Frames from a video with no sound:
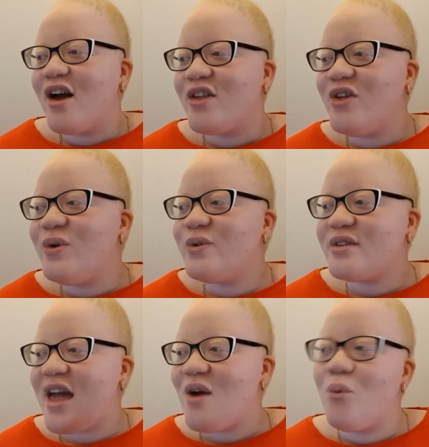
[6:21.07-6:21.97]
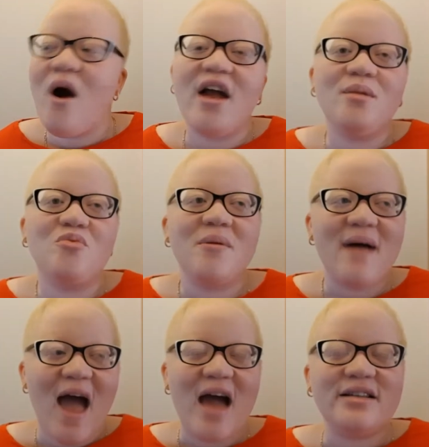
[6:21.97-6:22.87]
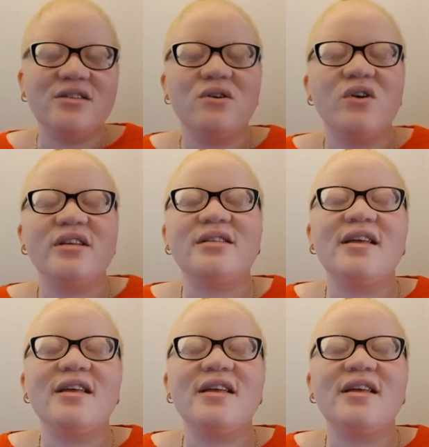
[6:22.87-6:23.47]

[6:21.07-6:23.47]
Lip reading: use a wide brim hat. Honestly,